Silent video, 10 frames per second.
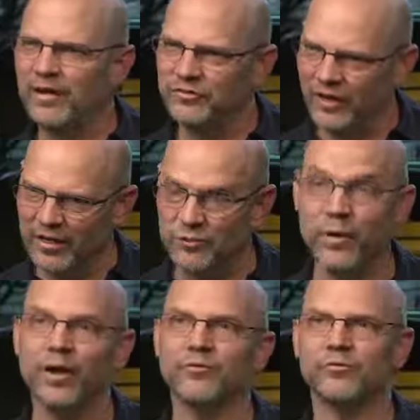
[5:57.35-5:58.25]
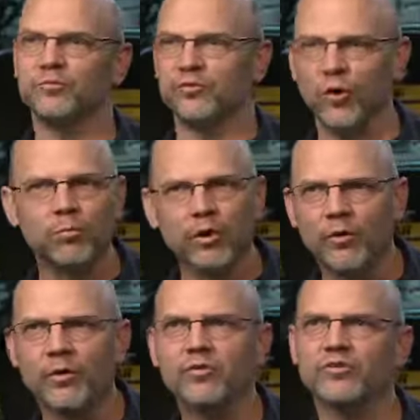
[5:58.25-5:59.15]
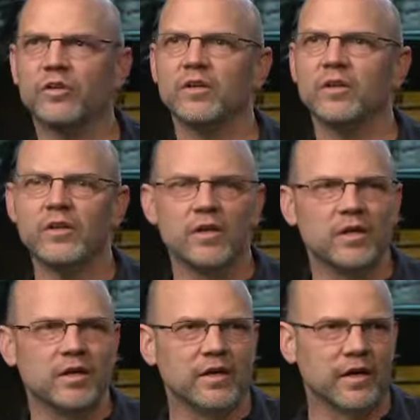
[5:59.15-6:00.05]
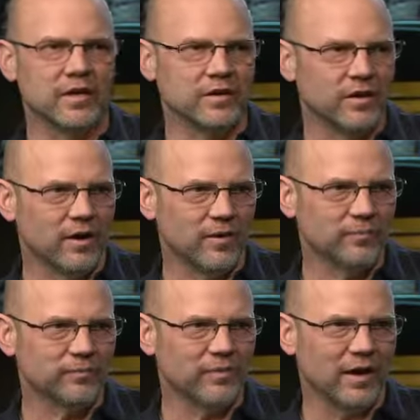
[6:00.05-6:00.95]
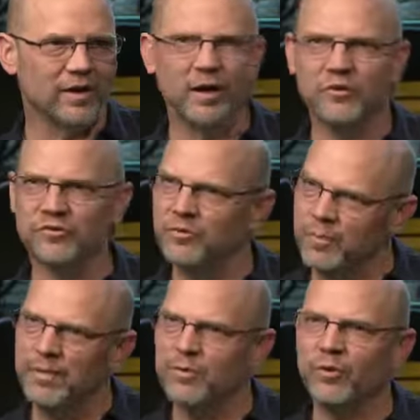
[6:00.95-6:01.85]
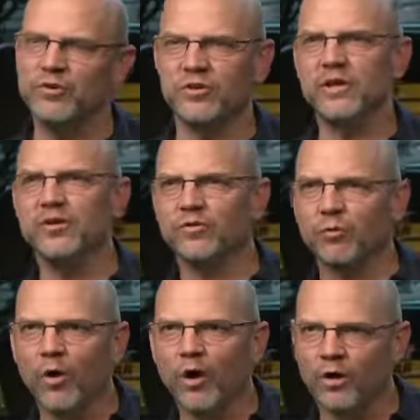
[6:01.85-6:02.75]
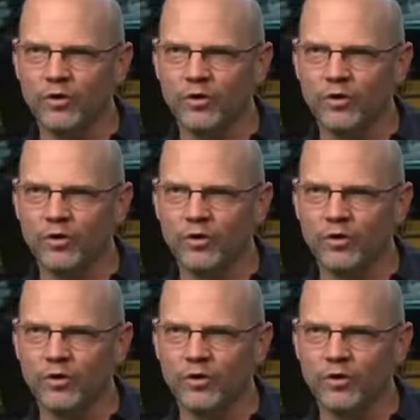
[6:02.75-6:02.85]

I said, I do have snow blowers. And, and um, I, I said, Maybe what you need is a, walk, a